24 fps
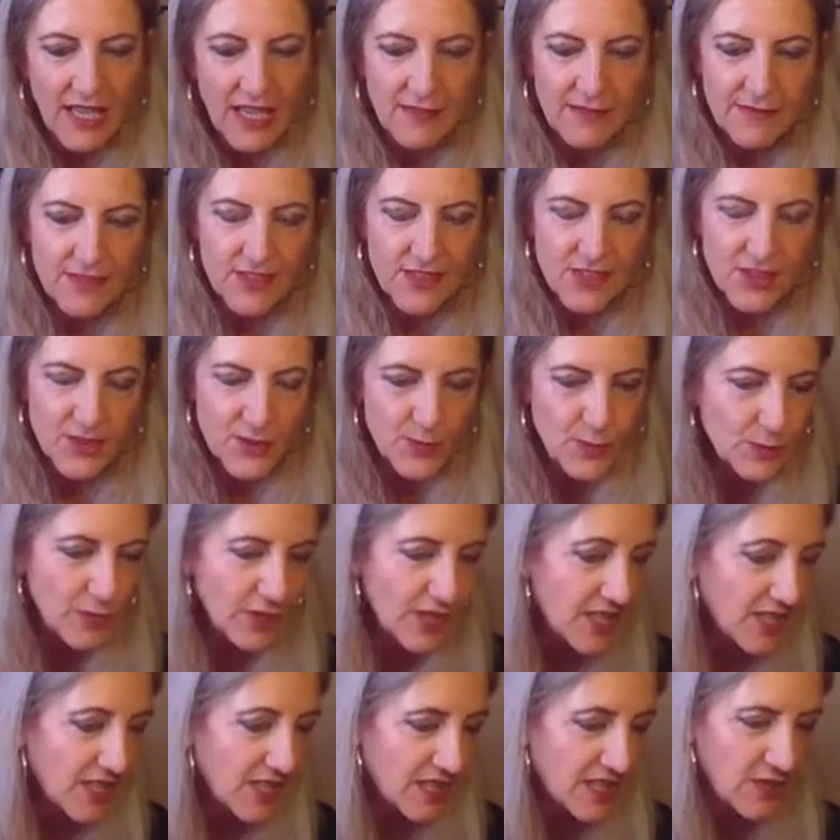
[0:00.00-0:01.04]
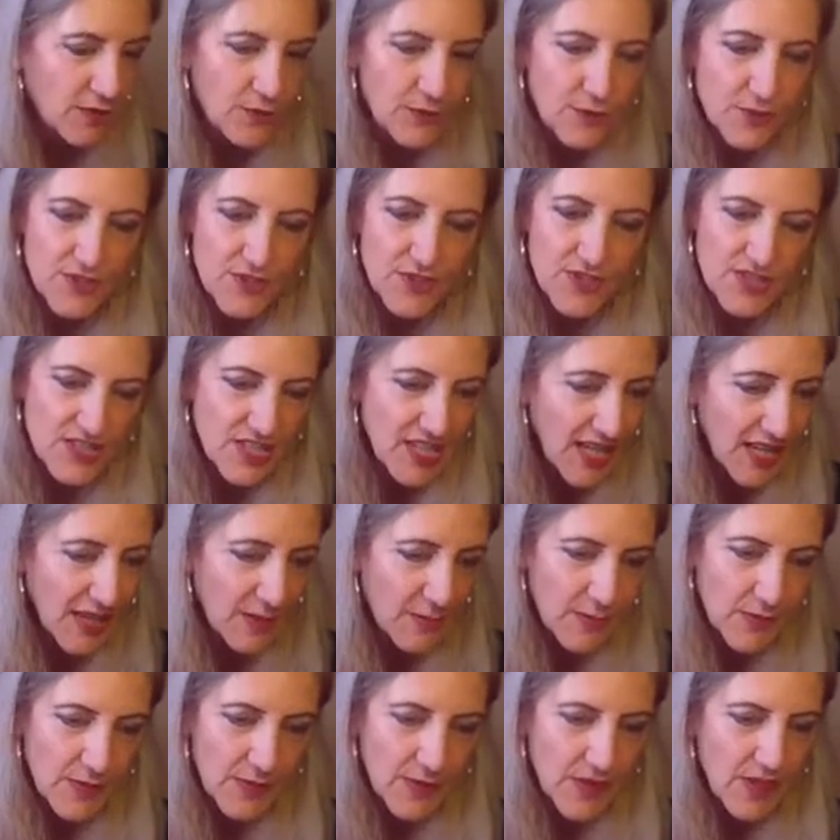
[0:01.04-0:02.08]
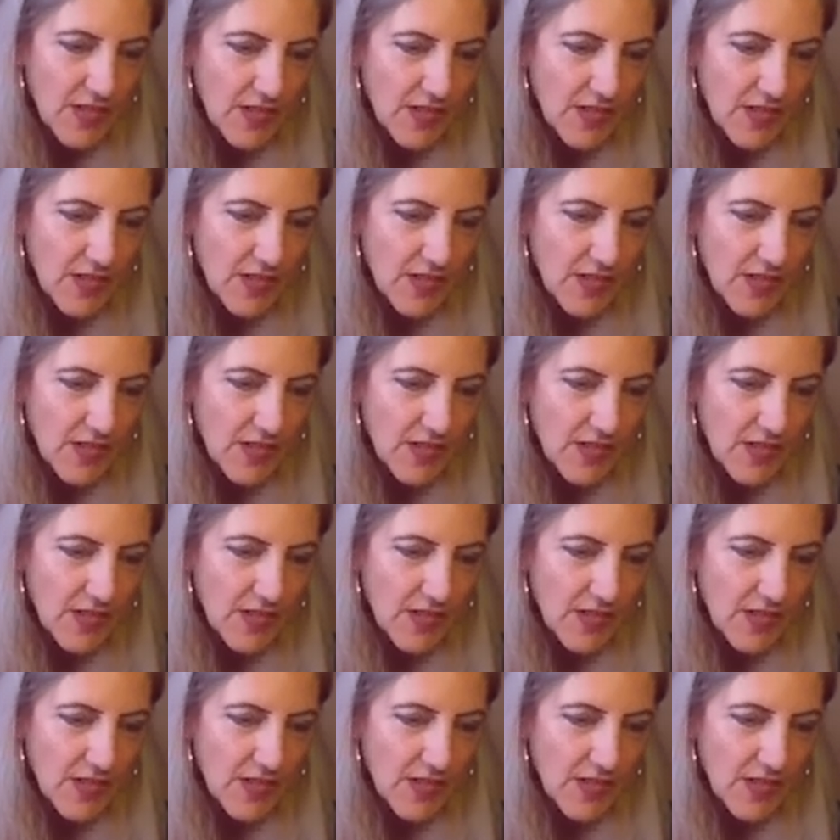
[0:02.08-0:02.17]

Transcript: have a spring in your step,